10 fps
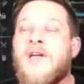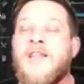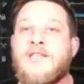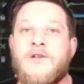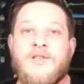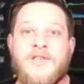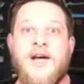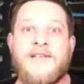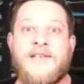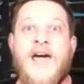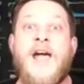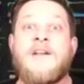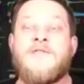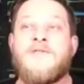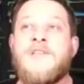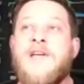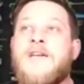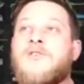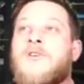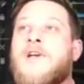And that's how these guys actively
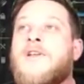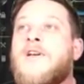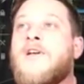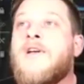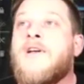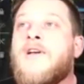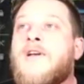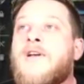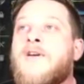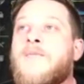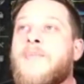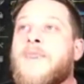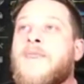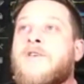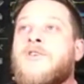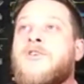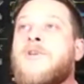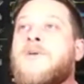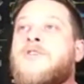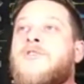day trade. So you
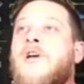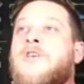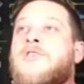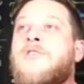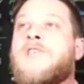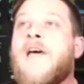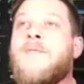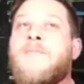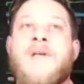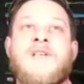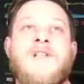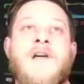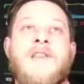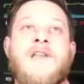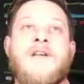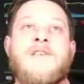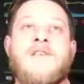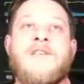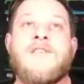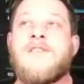could be drawing, as soon as that baseline
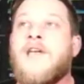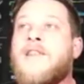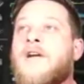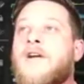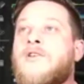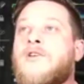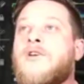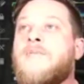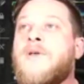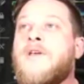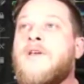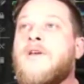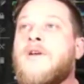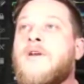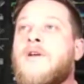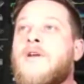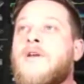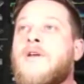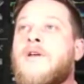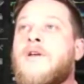is set there, you could be
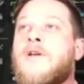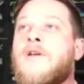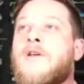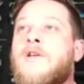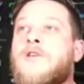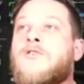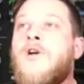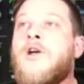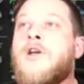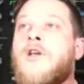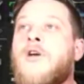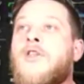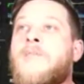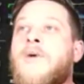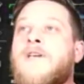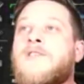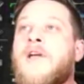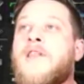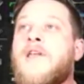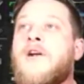drawing another
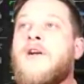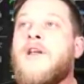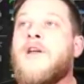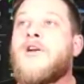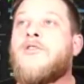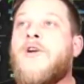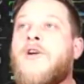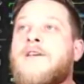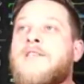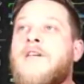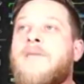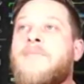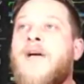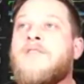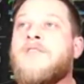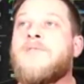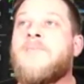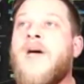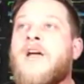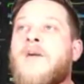baseline there and it cracks and it bounces
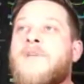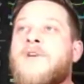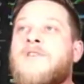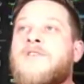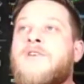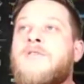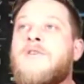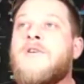back up there too.